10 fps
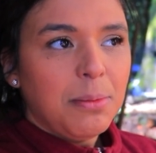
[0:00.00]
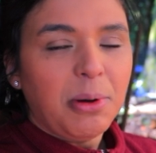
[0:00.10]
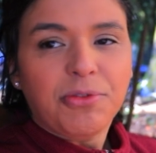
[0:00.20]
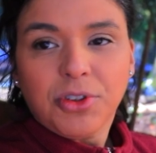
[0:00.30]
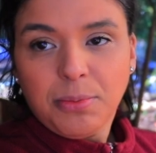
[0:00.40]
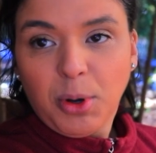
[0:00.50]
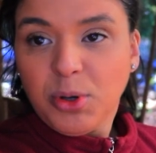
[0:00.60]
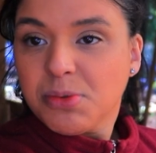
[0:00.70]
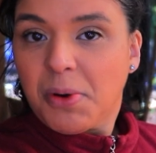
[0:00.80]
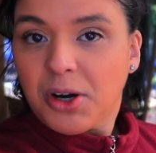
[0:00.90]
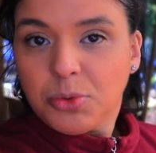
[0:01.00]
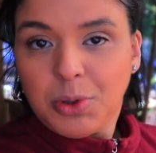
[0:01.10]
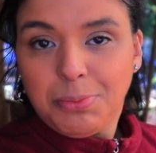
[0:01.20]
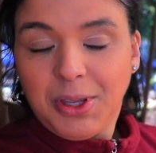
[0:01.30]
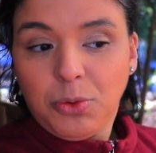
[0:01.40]
But for the most part,
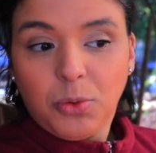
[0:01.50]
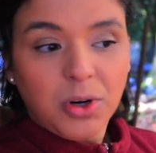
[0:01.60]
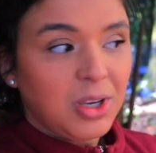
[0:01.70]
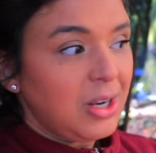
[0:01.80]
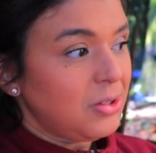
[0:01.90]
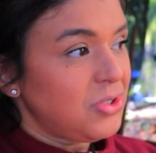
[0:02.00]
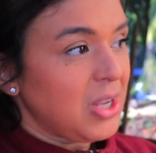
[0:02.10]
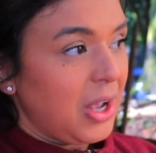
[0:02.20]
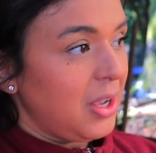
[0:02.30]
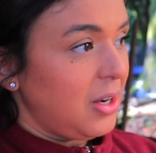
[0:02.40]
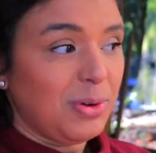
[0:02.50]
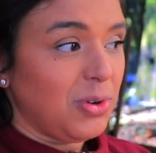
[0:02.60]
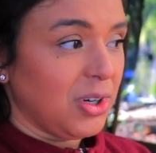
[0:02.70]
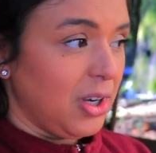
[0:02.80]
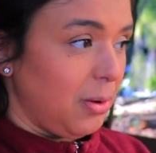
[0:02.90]
we've been working outside,
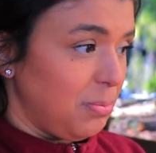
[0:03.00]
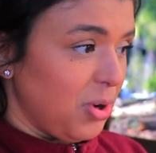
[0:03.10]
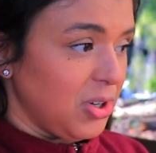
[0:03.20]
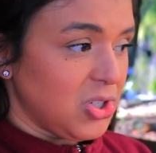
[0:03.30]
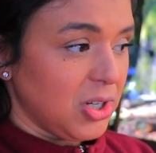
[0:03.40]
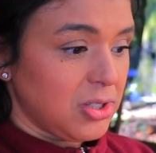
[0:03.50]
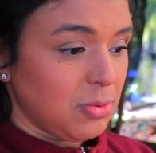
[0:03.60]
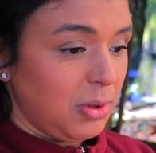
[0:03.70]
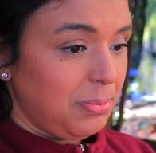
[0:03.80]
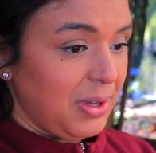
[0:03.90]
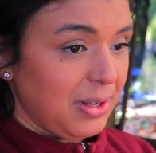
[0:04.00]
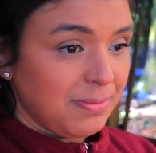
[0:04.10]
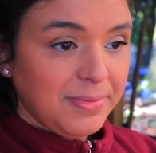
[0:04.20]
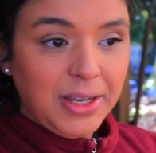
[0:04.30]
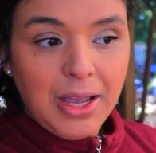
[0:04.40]
working on projects, we've
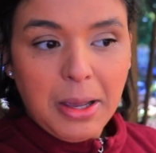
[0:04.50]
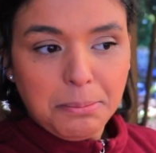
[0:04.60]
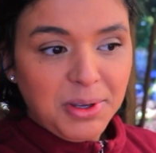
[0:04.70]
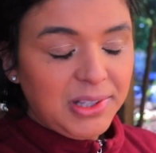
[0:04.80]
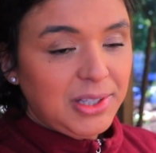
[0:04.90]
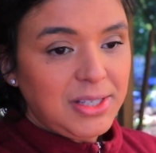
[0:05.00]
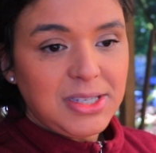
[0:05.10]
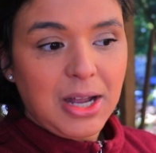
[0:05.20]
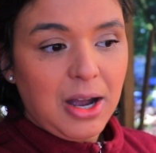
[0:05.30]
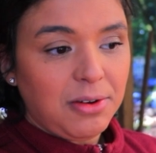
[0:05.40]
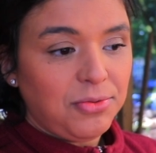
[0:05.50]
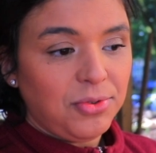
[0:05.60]
been building stuff.